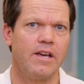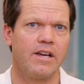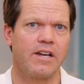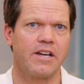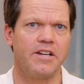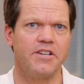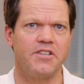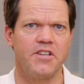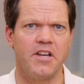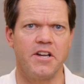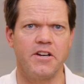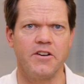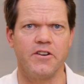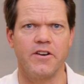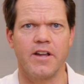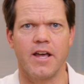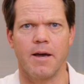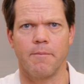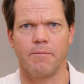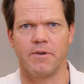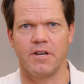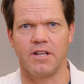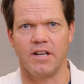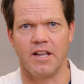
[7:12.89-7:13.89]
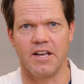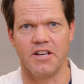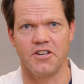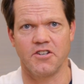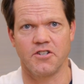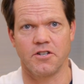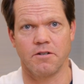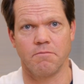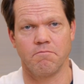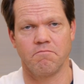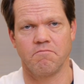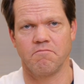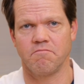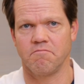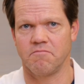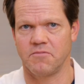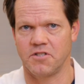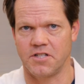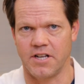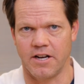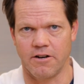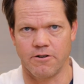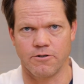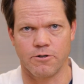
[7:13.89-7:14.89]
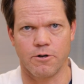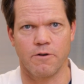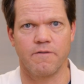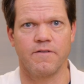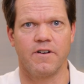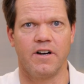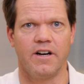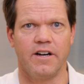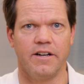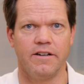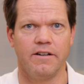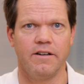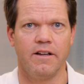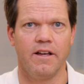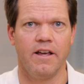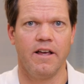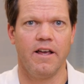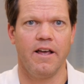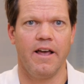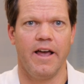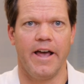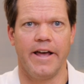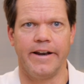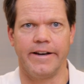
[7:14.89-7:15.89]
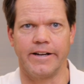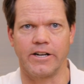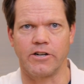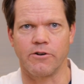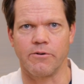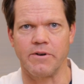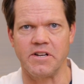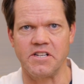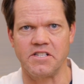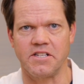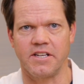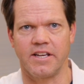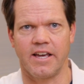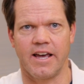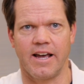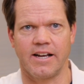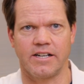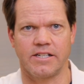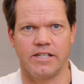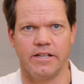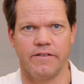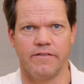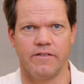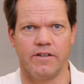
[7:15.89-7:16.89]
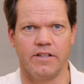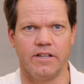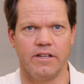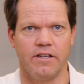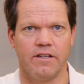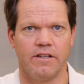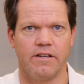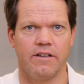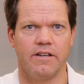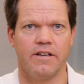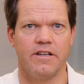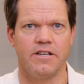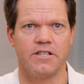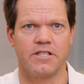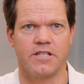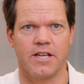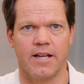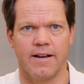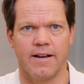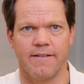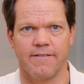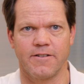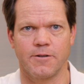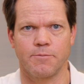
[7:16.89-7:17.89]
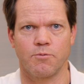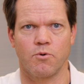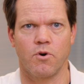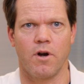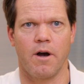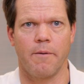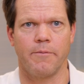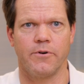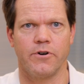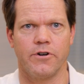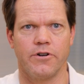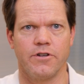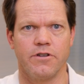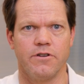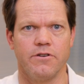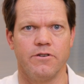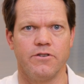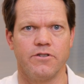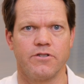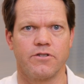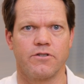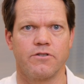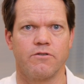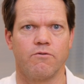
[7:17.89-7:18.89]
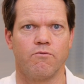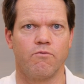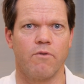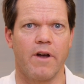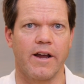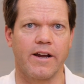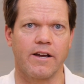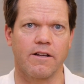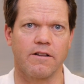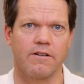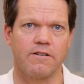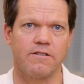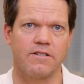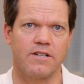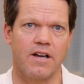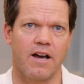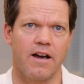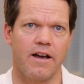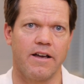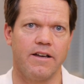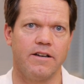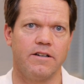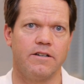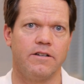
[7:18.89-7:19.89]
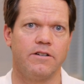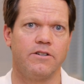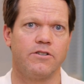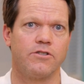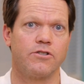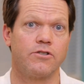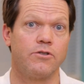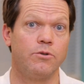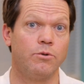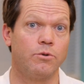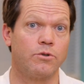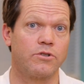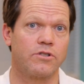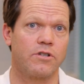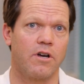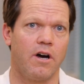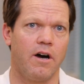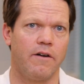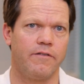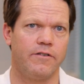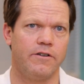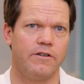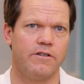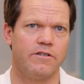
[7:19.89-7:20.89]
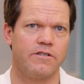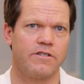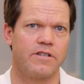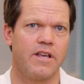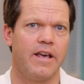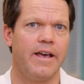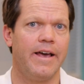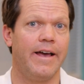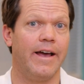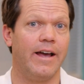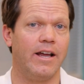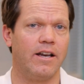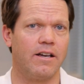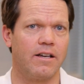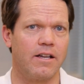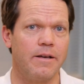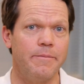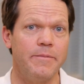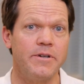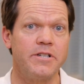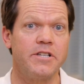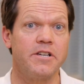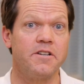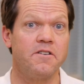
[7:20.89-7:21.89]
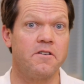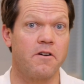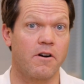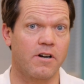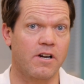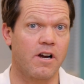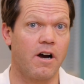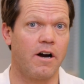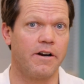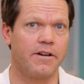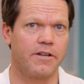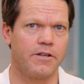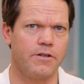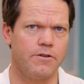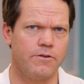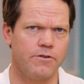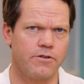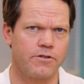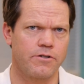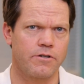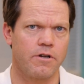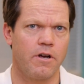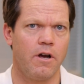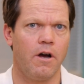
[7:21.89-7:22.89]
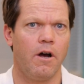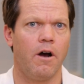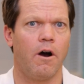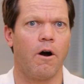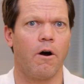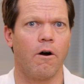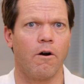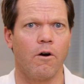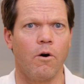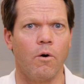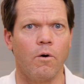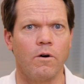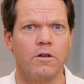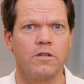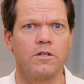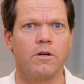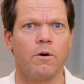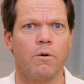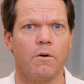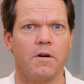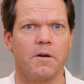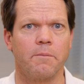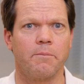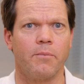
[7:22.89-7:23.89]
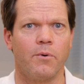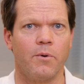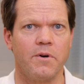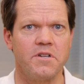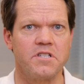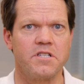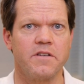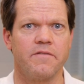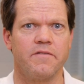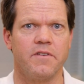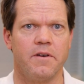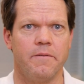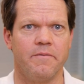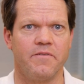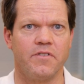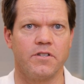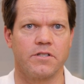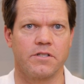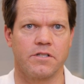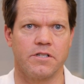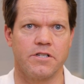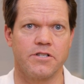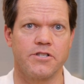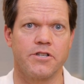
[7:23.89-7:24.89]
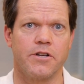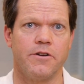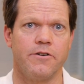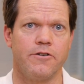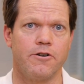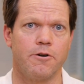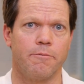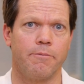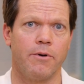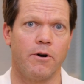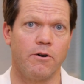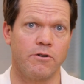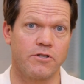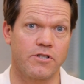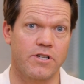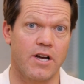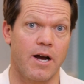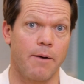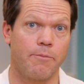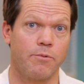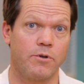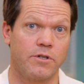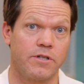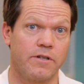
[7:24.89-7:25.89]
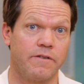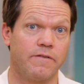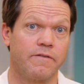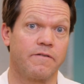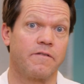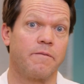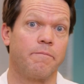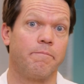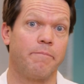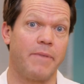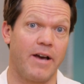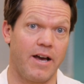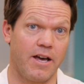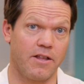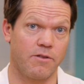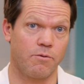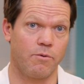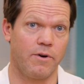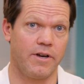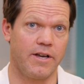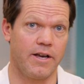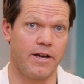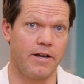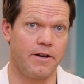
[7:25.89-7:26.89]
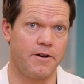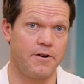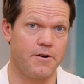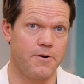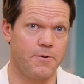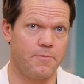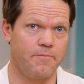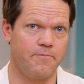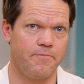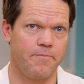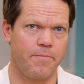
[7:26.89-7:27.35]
Continued ambulation, stairs are fine, and increasing activity, incentive spirometer use, regular diet, stool softeners, and limited narcotic use are ongoing points of emphasis in your postoperative pathway at home.